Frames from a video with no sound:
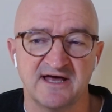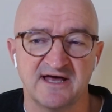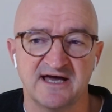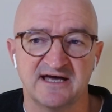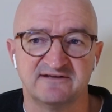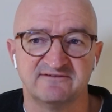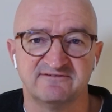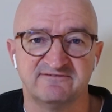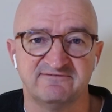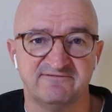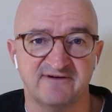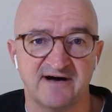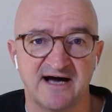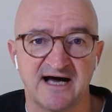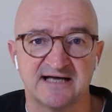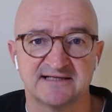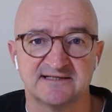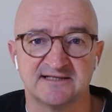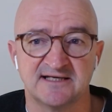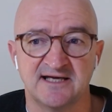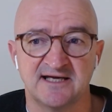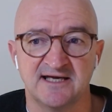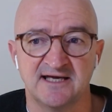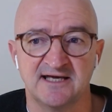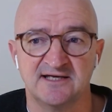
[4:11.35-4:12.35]
that
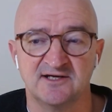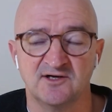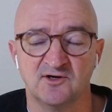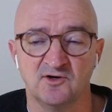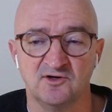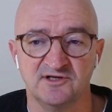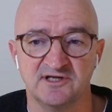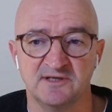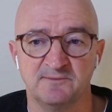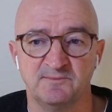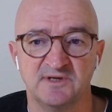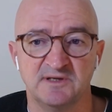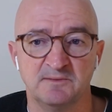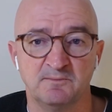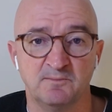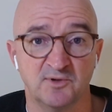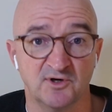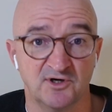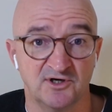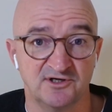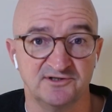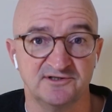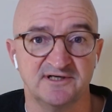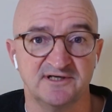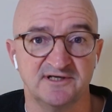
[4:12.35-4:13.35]
fat can only be
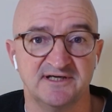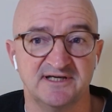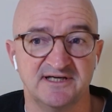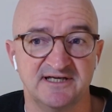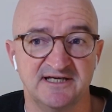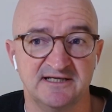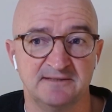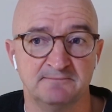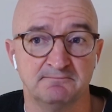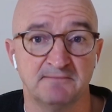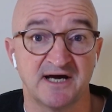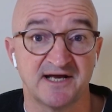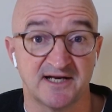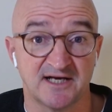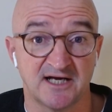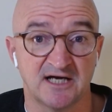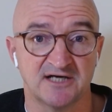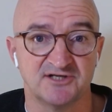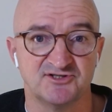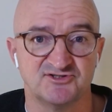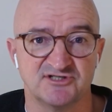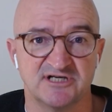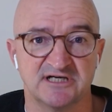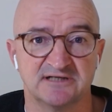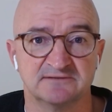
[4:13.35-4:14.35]
burned in
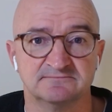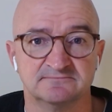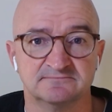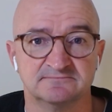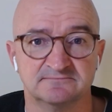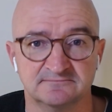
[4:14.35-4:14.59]
mitochondria,